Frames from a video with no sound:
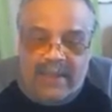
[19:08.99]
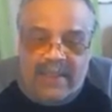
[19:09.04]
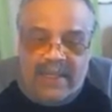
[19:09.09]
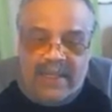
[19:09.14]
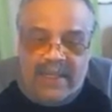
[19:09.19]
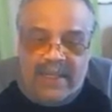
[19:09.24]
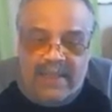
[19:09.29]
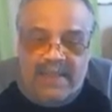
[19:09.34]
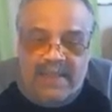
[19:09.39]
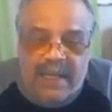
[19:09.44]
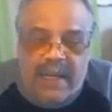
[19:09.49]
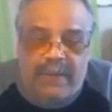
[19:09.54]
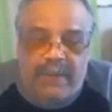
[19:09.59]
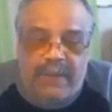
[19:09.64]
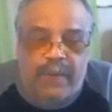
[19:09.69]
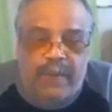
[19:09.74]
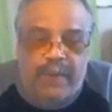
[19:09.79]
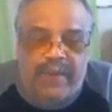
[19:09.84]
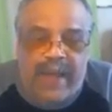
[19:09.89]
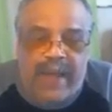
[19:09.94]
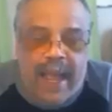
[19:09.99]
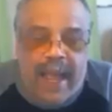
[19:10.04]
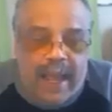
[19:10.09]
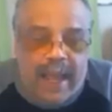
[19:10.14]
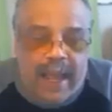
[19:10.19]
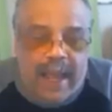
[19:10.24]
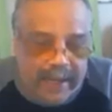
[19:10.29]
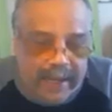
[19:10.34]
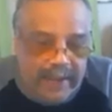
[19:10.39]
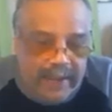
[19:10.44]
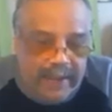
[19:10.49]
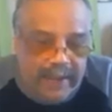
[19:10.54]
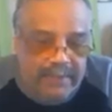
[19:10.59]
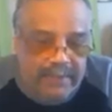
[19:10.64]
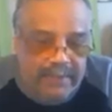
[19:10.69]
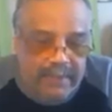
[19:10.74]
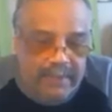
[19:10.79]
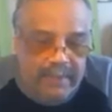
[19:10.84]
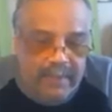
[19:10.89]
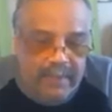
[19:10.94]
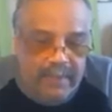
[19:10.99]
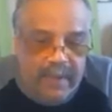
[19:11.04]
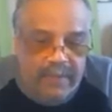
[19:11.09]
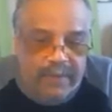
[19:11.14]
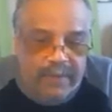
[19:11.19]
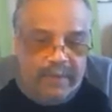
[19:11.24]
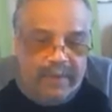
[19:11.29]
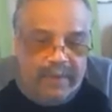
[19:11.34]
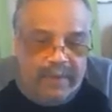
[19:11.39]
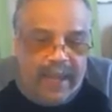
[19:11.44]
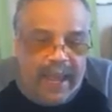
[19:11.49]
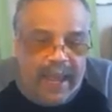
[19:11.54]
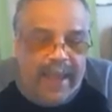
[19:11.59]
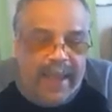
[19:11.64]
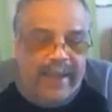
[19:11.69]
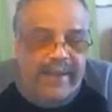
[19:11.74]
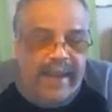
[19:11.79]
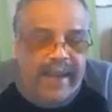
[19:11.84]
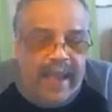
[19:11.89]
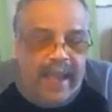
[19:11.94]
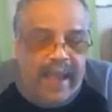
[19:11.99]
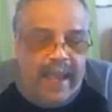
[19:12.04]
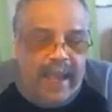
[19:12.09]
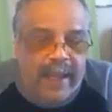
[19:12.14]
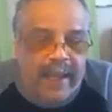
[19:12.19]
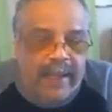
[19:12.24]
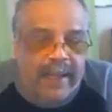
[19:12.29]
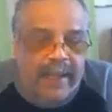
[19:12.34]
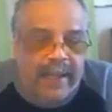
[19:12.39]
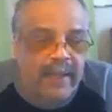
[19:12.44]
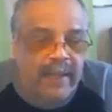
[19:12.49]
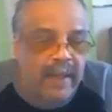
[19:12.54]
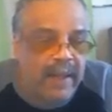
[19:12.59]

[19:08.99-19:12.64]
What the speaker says: 10C from 9, from line 9.